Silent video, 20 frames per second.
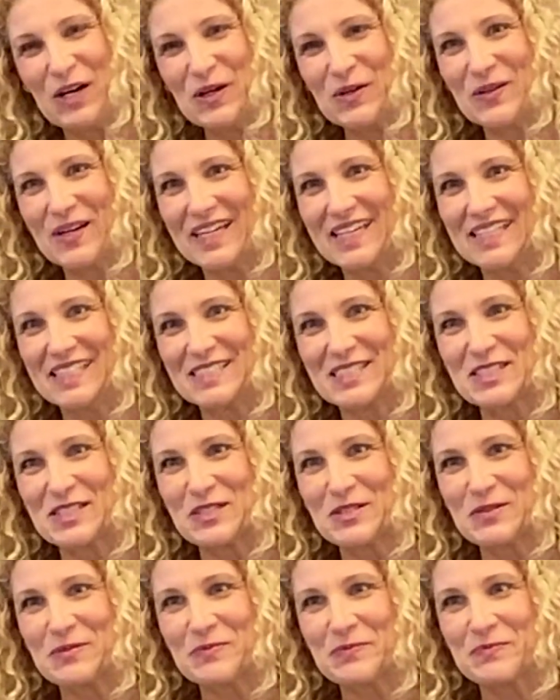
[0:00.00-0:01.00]
All right.
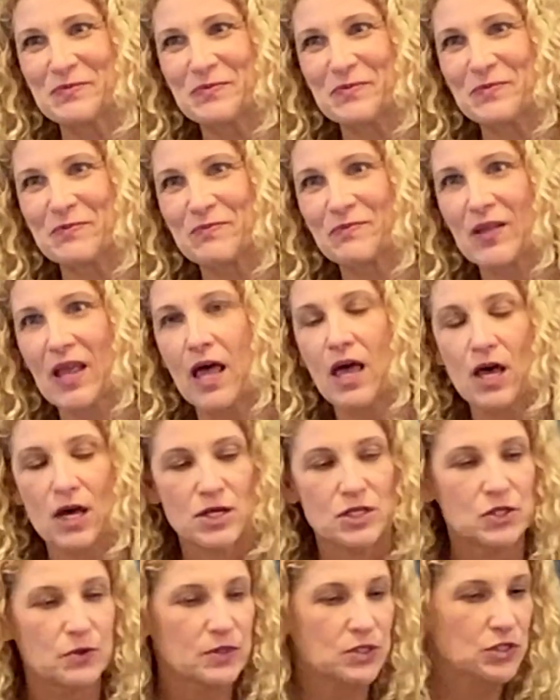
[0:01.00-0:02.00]

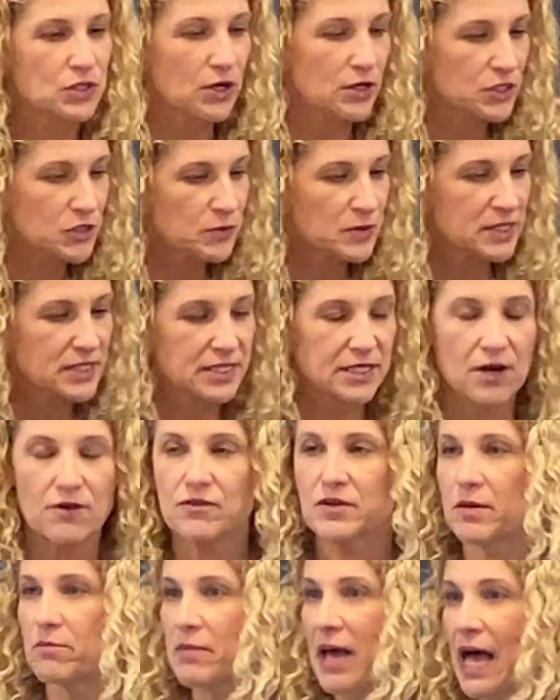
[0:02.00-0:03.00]
So it starts with
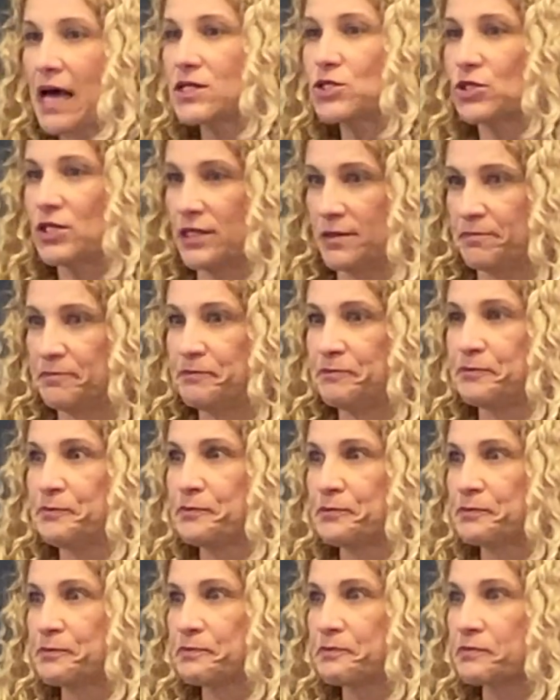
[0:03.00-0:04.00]
self compassion.
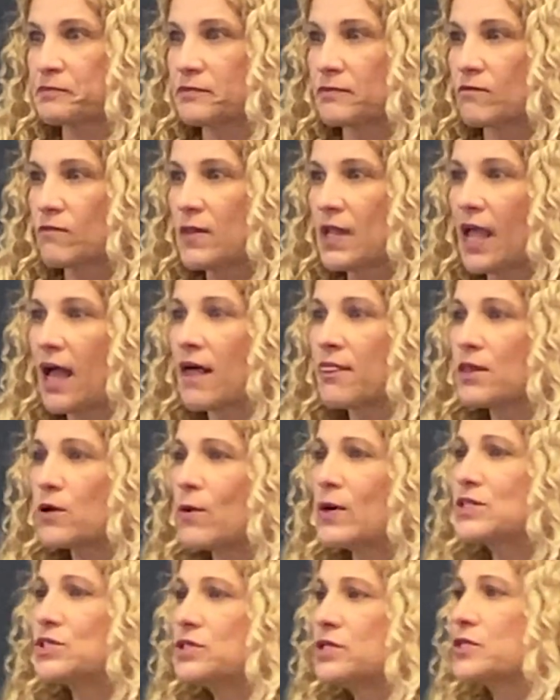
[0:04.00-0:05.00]
And the
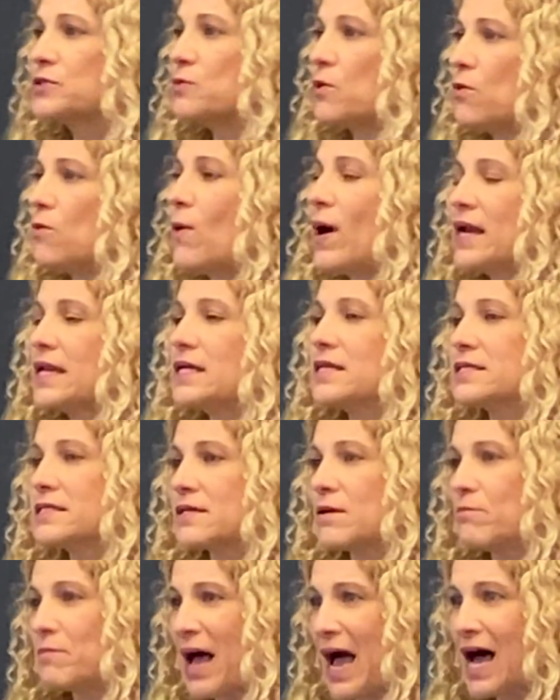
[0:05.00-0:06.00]
question is well, what is
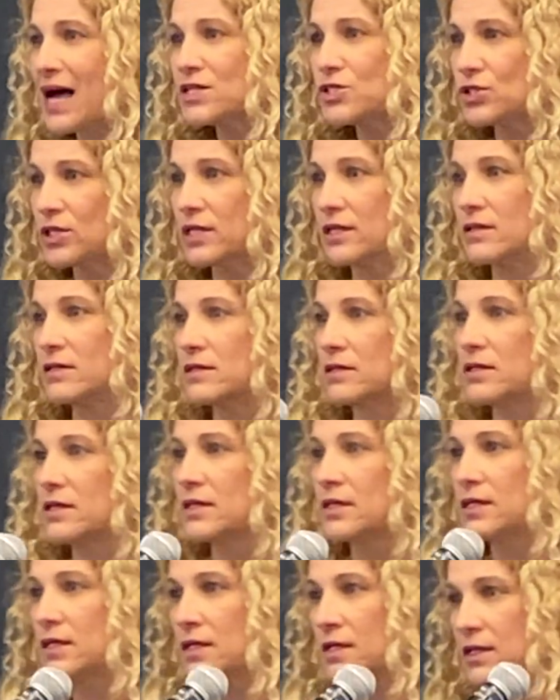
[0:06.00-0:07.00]
compassion?
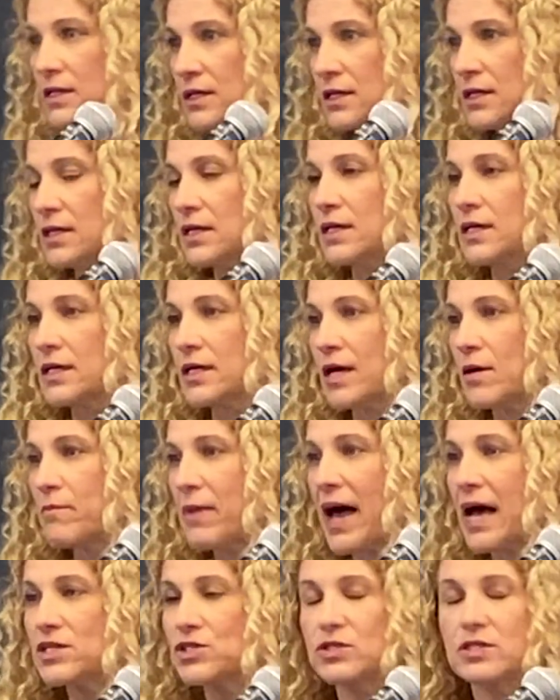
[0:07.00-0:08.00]

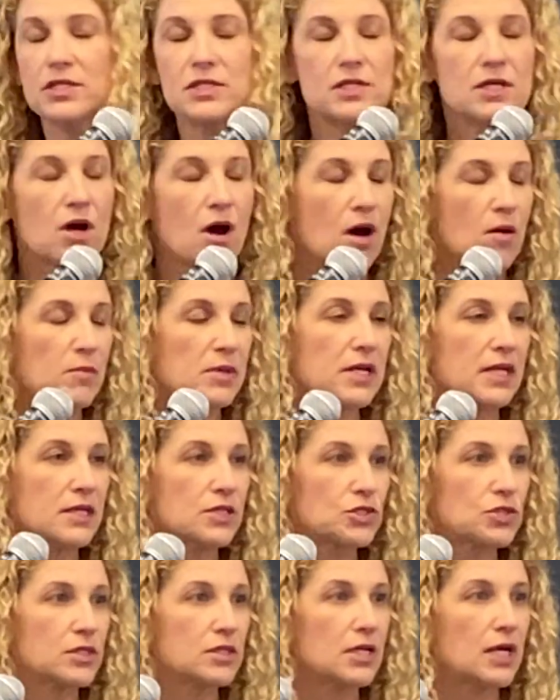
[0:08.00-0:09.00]
Compassion is a
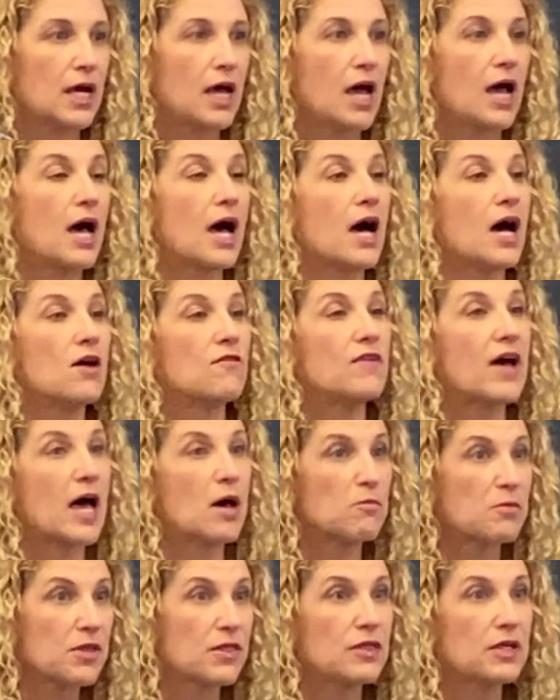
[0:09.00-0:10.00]
combination of
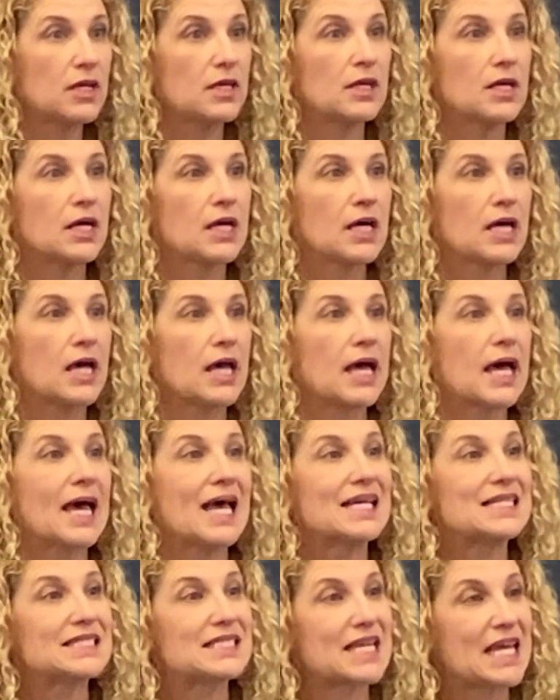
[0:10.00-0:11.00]
empathy
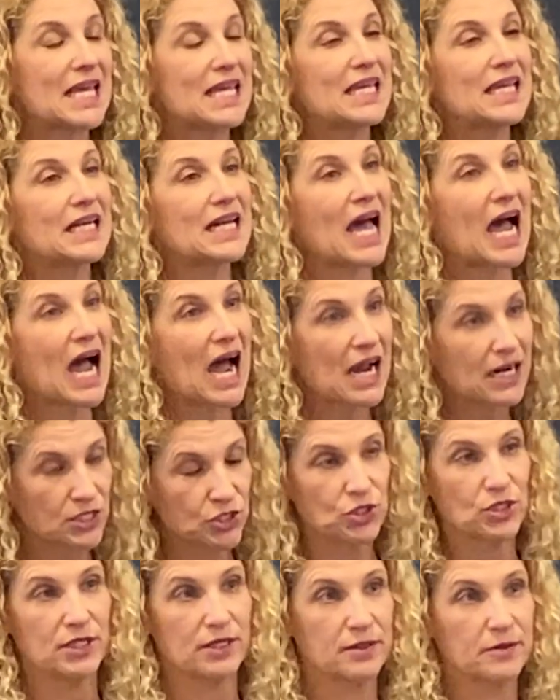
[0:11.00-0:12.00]
and taking
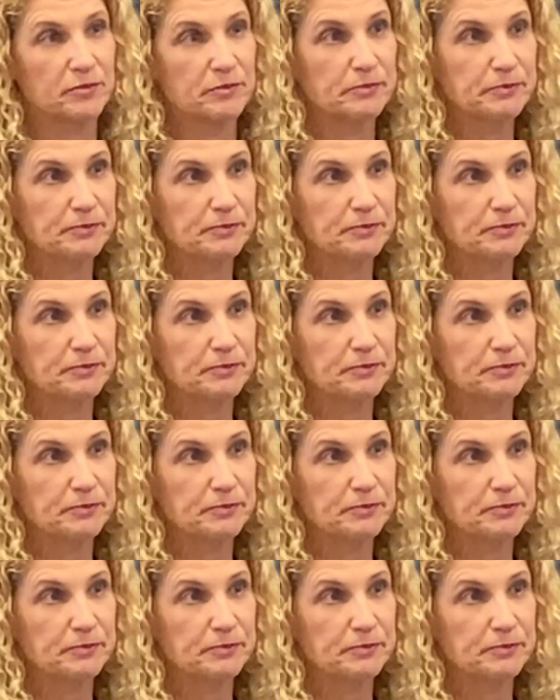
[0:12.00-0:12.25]
action.